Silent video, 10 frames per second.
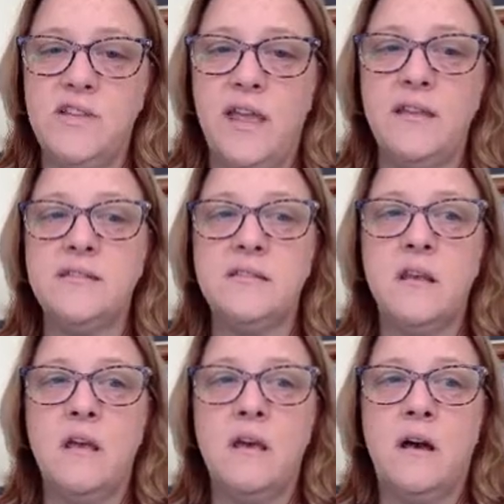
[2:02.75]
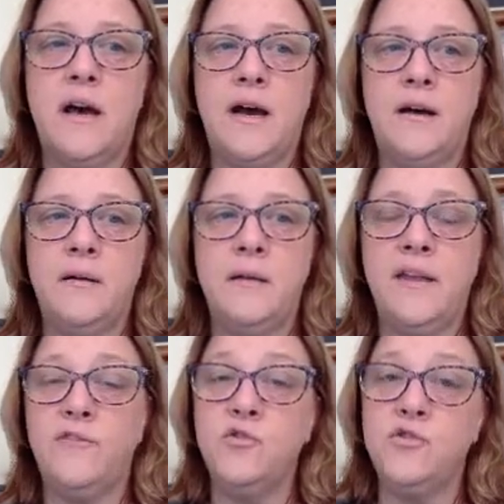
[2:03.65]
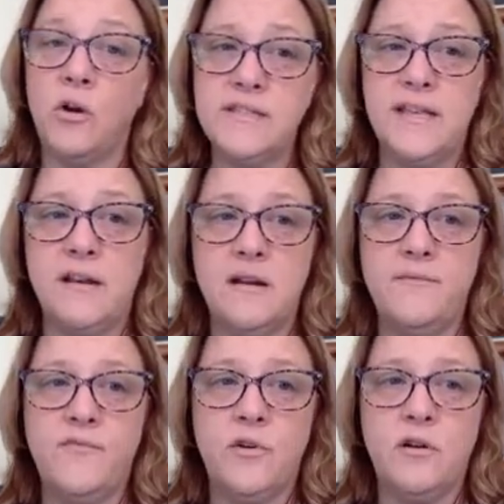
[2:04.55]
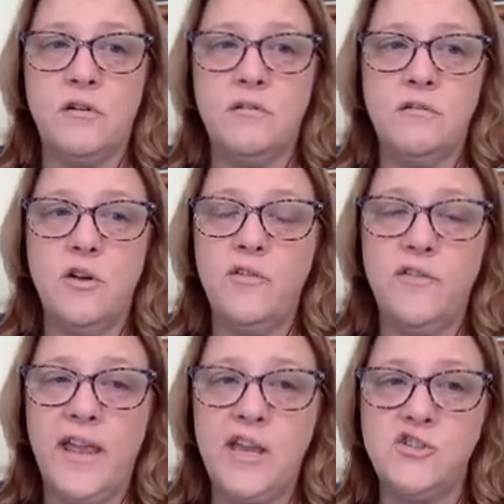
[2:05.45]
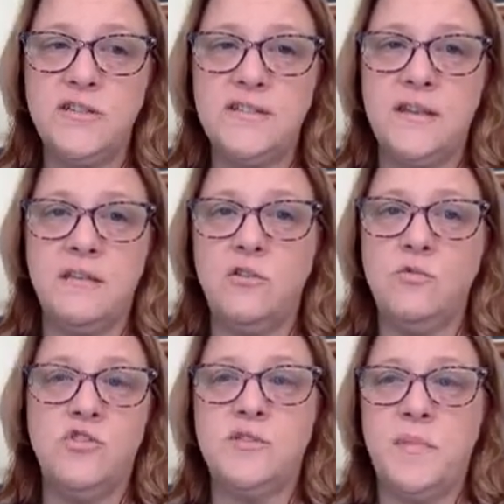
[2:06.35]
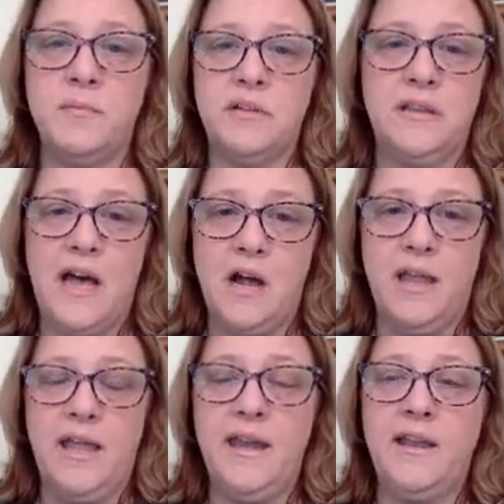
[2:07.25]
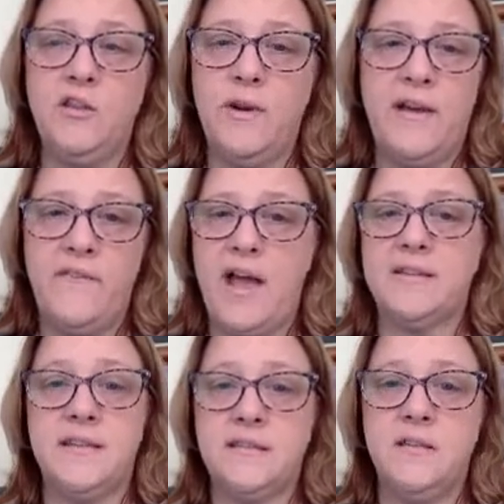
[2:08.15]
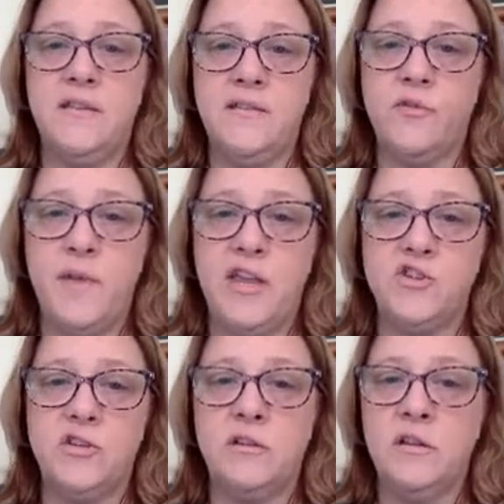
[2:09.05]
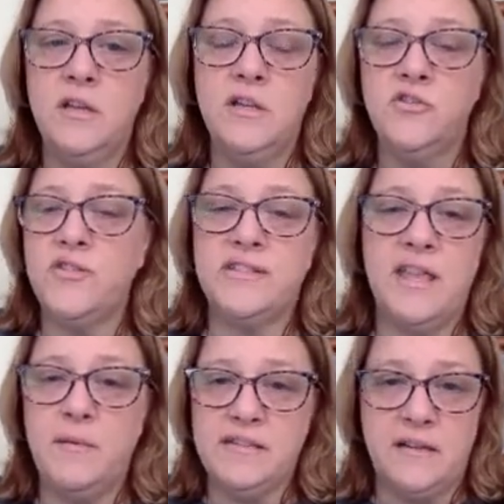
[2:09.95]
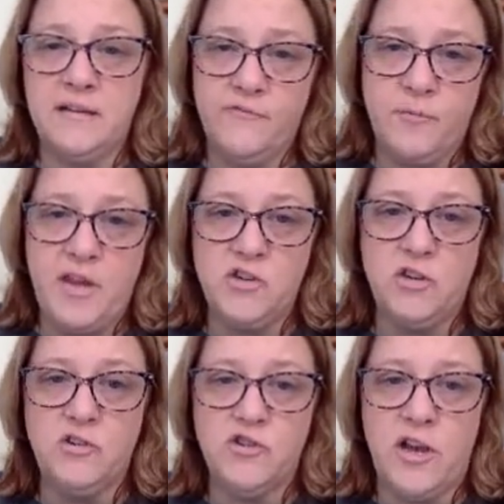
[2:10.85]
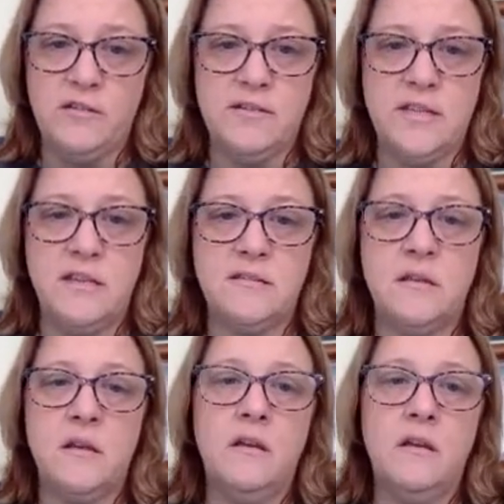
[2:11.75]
dates. If you don't set it up for notifications, then you would just be able to log in and you would have access to the information, to the same exact information your child sees